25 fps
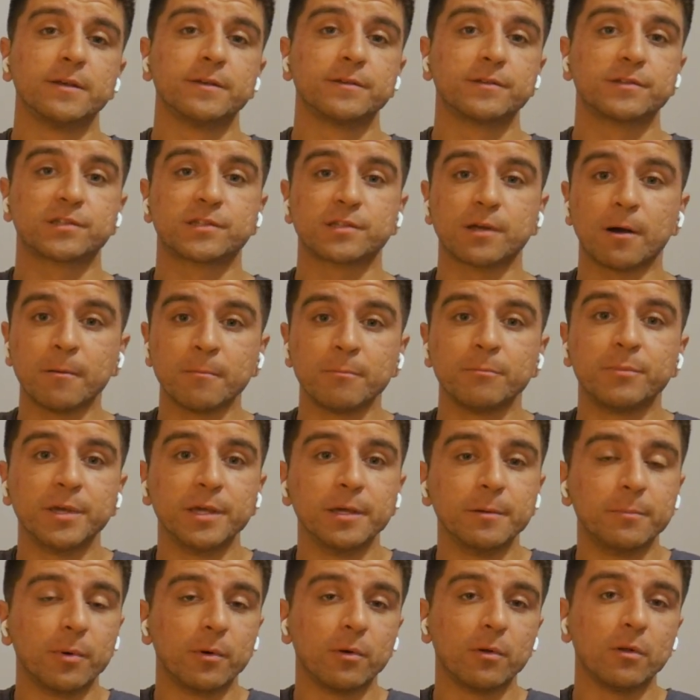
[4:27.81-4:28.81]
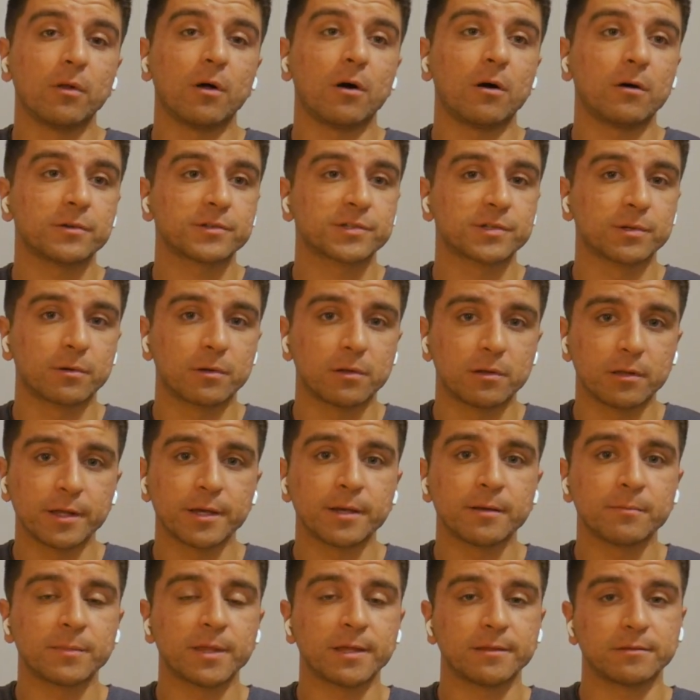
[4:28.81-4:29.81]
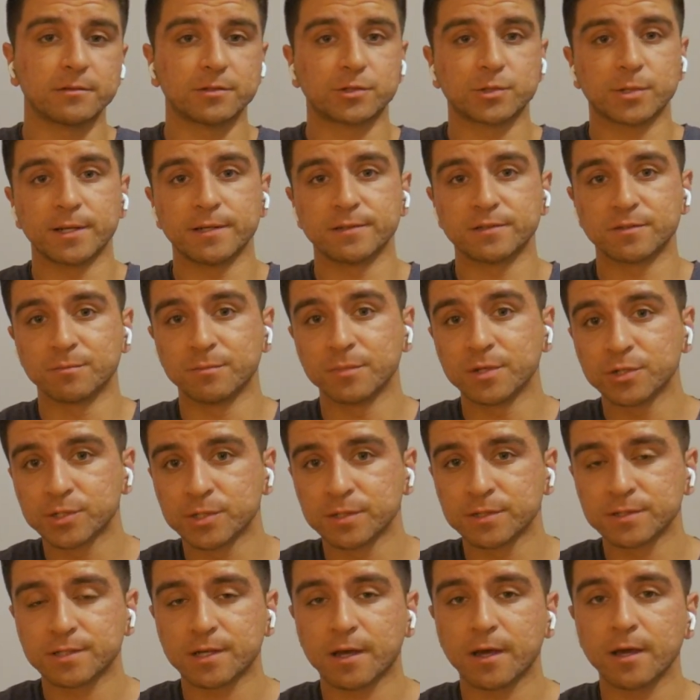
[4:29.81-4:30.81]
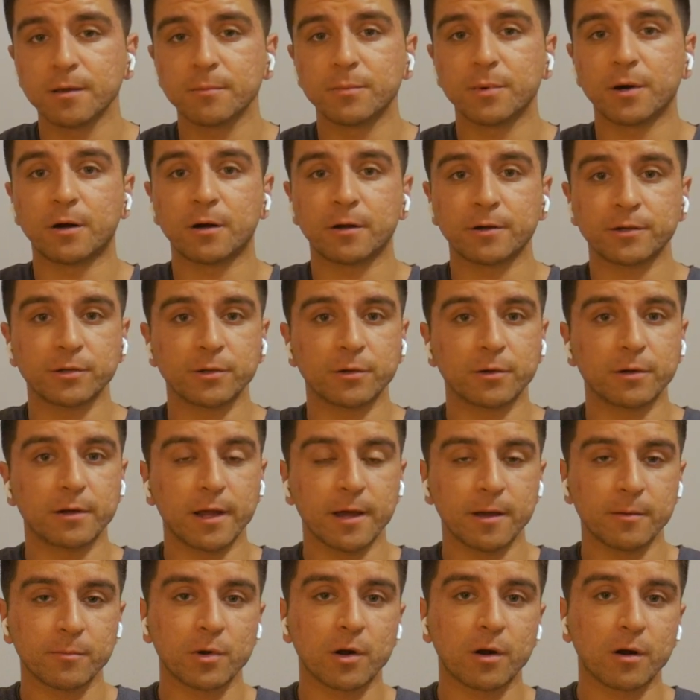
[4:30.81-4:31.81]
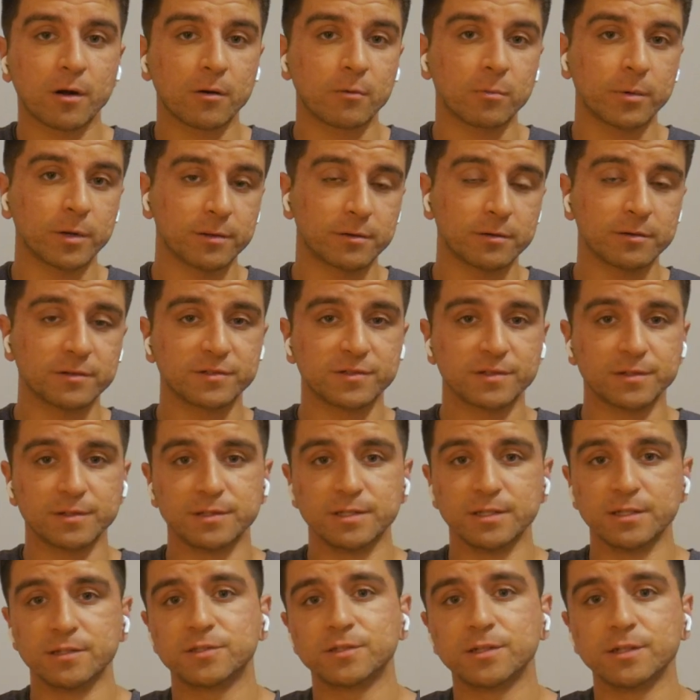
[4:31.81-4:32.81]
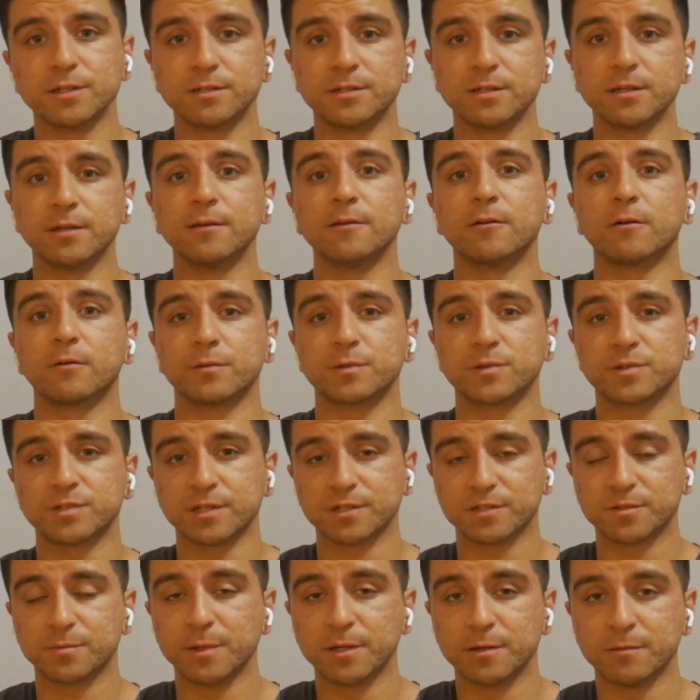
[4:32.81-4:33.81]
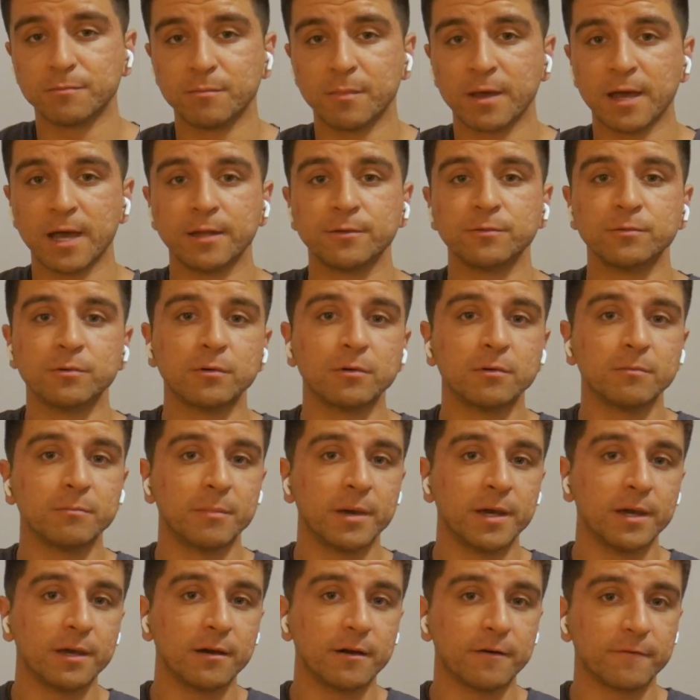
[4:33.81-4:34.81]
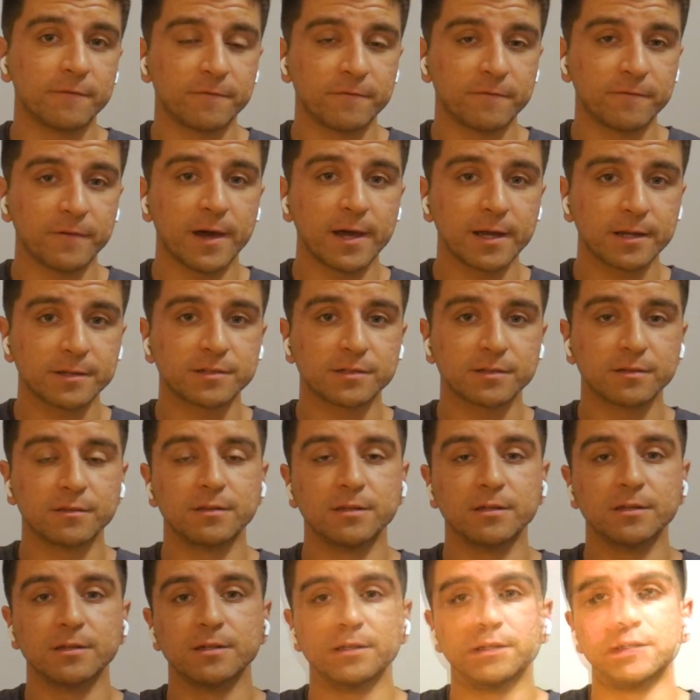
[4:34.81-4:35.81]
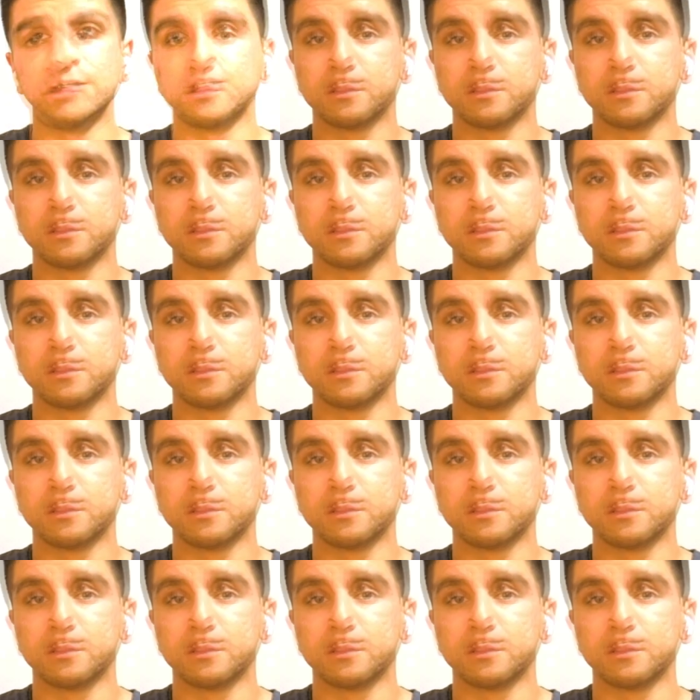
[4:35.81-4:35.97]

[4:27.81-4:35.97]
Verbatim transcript: Some people also claim that the transmission type on your M car, whether it's the DCT or the six speed manual may affect the